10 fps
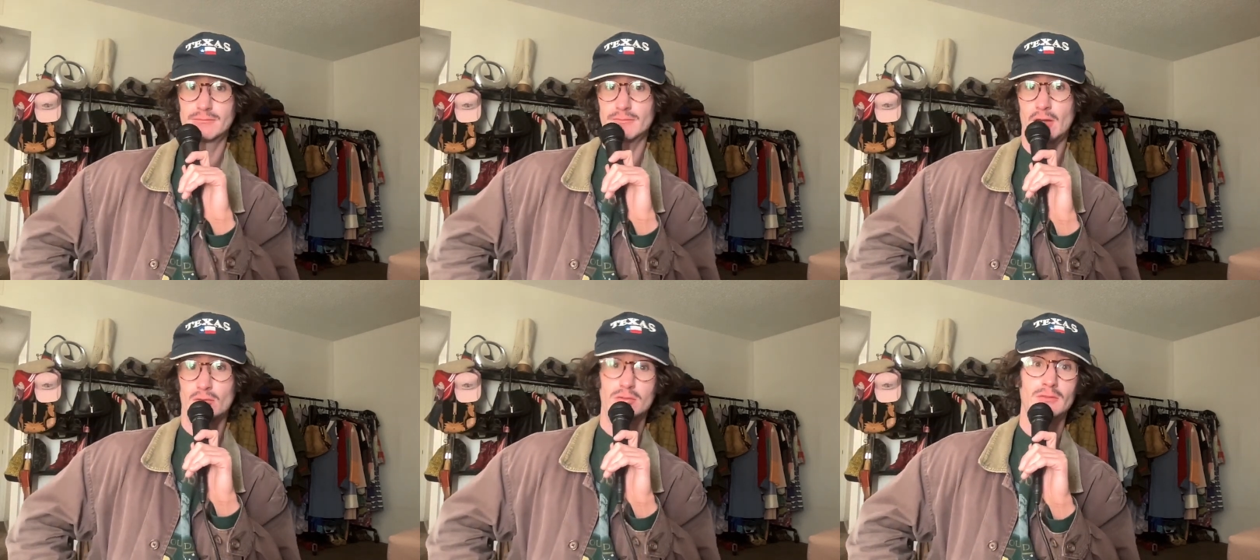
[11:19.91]

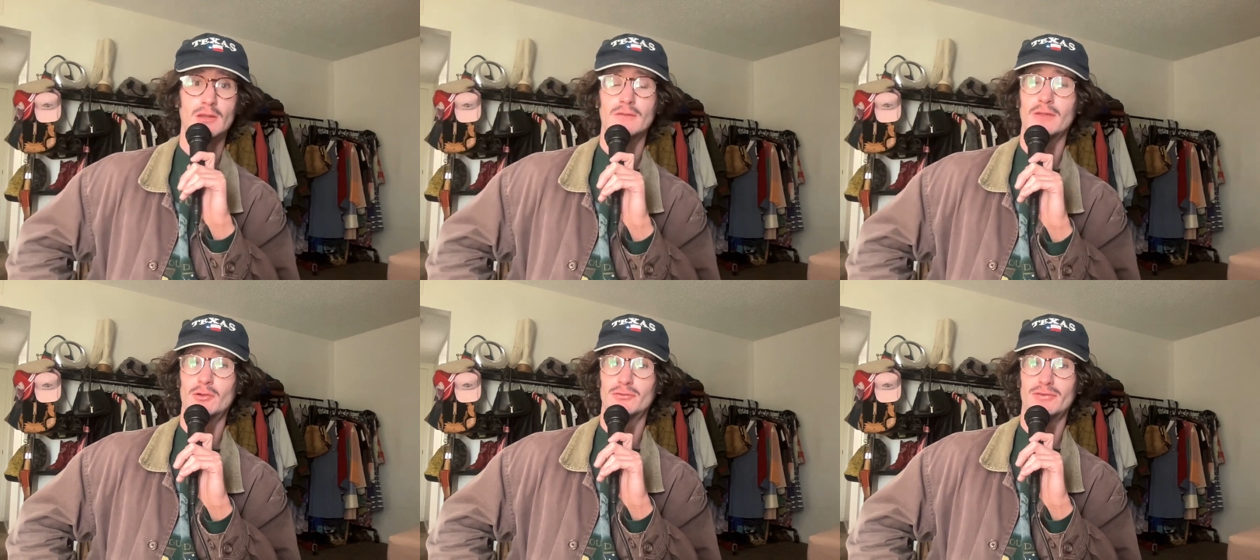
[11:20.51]
That'll
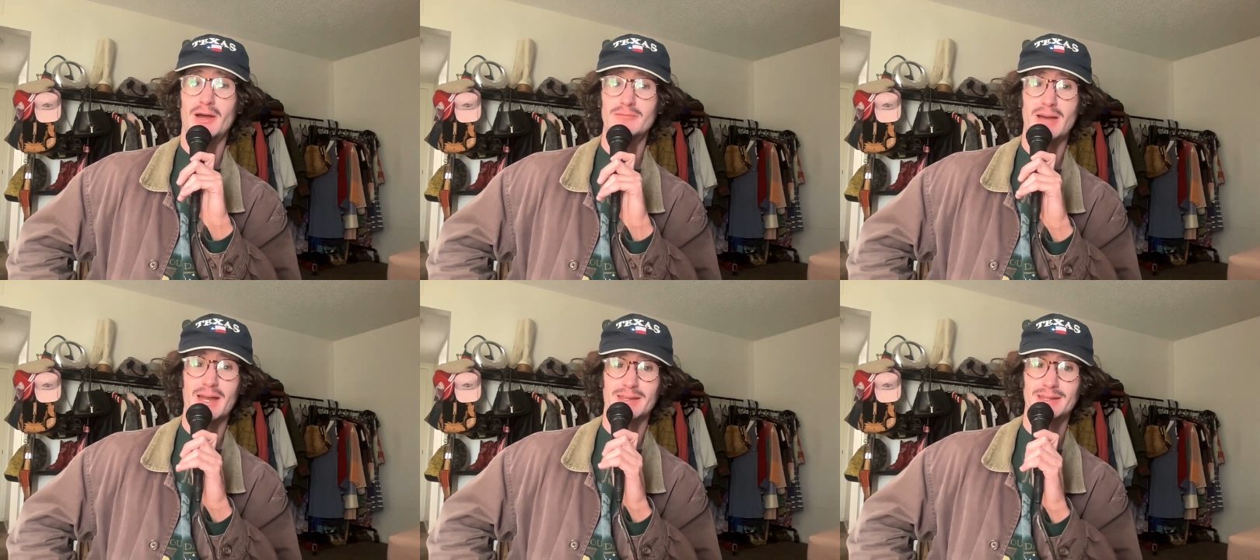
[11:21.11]
that'll tie
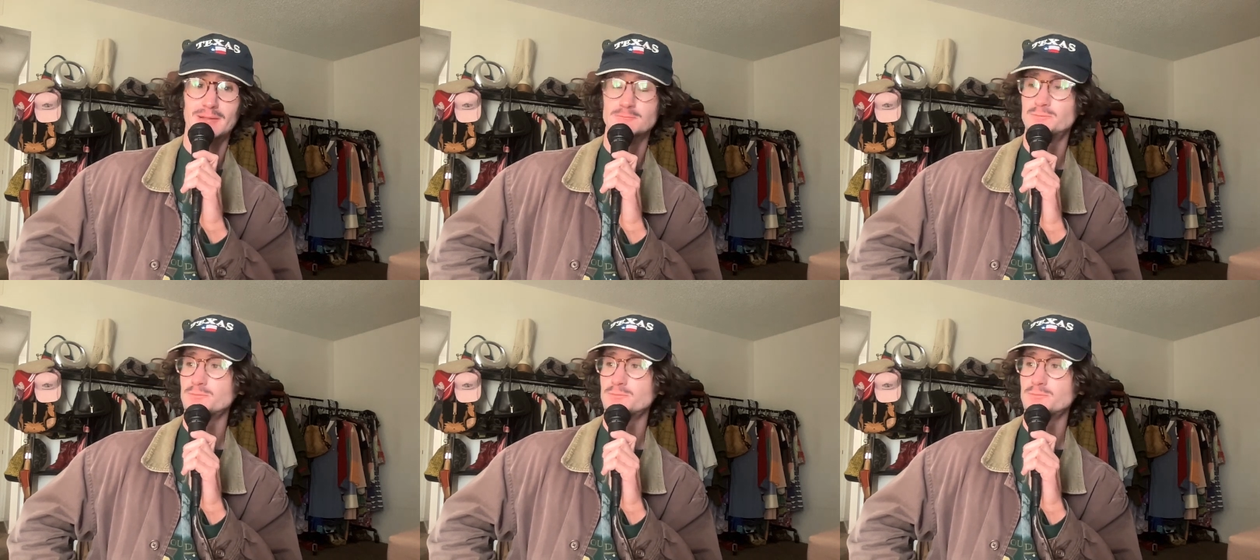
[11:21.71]
back in.